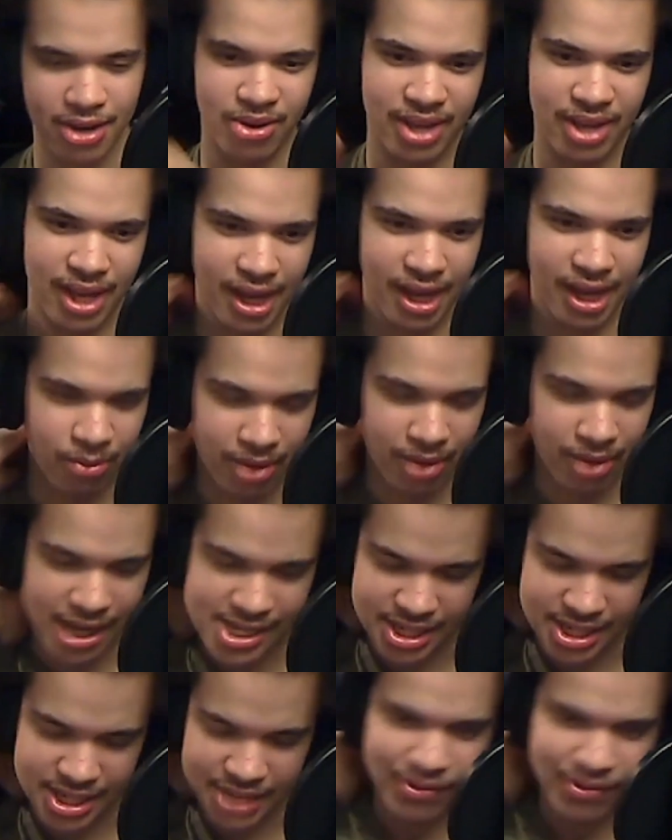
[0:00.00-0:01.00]
okay, well,
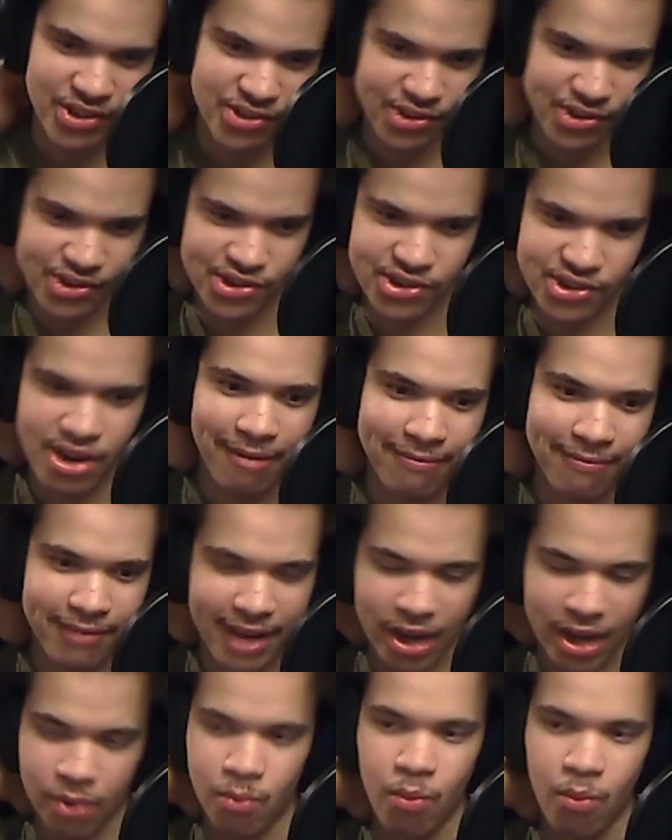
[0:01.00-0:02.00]
let's give this a shot for
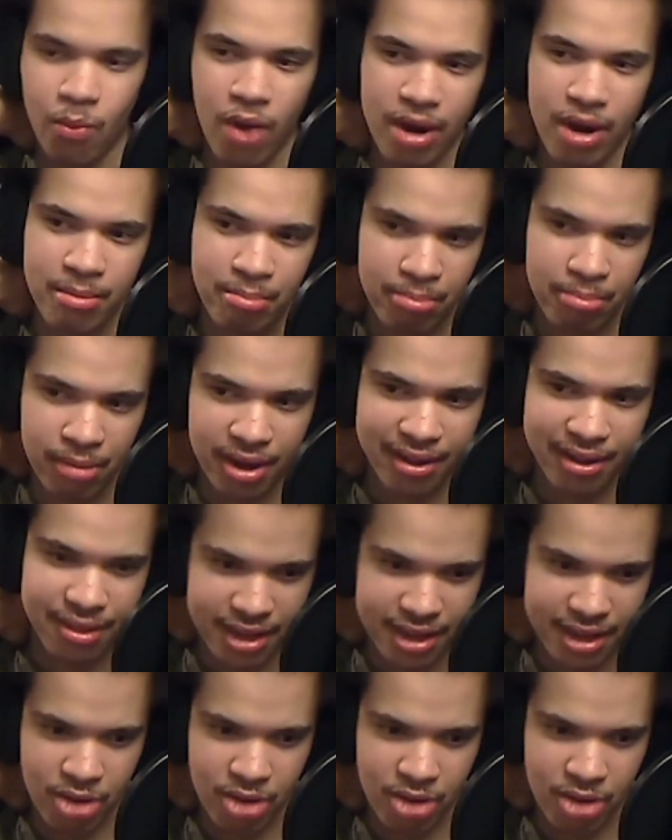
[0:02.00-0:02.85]
like 1 month,